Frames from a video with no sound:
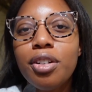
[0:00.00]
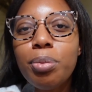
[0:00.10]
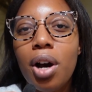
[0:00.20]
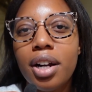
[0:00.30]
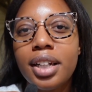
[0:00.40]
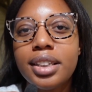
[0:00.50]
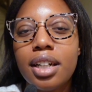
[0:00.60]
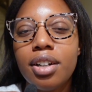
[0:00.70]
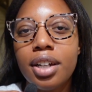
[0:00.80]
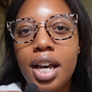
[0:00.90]
of products
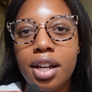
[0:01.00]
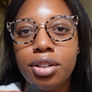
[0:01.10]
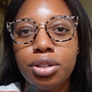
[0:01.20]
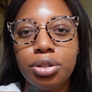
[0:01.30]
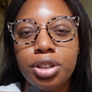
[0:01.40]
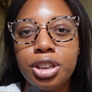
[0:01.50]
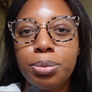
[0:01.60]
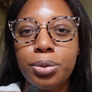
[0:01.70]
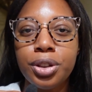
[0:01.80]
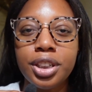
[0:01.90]
that are catered
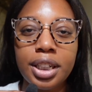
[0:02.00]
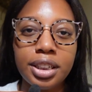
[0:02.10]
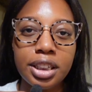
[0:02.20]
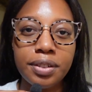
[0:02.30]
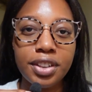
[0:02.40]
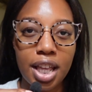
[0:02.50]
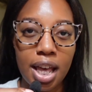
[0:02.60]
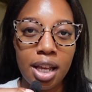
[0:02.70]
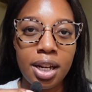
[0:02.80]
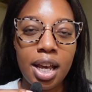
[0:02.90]
towards more sensitive
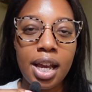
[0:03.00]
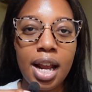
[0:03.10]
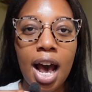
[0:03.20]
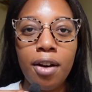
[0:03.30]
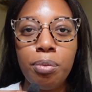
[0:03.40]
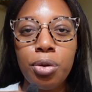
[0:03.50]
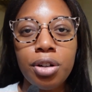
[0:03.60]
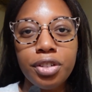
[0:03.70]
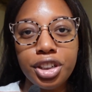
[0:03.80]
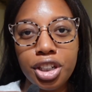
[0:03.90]
skin and have more
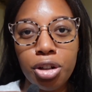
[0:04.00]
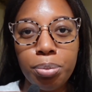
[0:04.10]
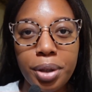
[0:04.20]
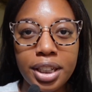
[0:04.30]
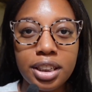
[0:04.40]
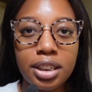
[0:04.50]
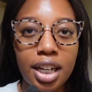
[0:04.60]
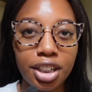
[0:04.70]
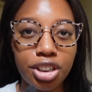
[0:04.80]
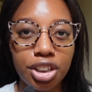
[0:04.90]
of a gel-based
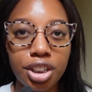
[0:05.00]
texture.